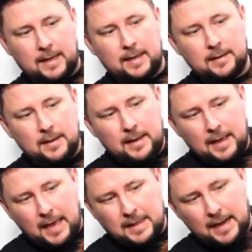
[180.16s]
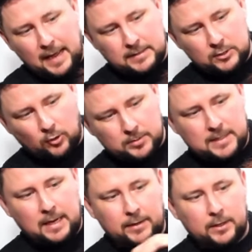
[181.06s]
there, and then as it drops
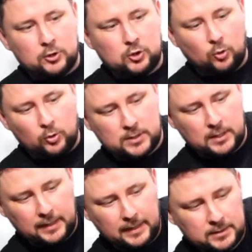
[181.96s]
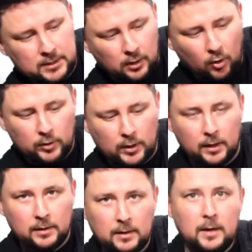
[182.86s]
down it goes shorter into
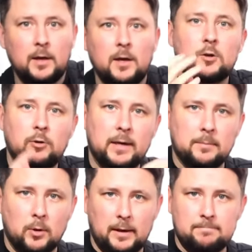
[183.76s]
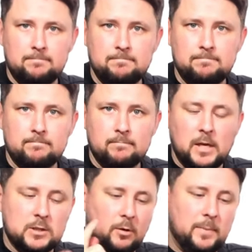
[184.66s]
longer, creating a mullet.
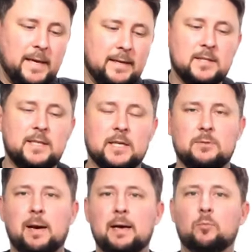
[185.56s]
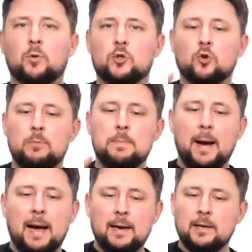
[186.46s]
So I'm going to get into the section pattern. We're going to draw me
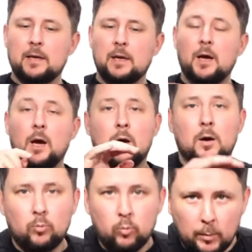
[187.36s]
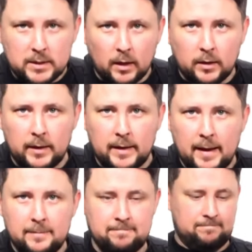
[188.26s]
back when we start cutting
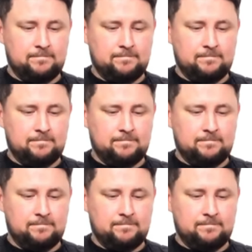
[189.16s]
hair.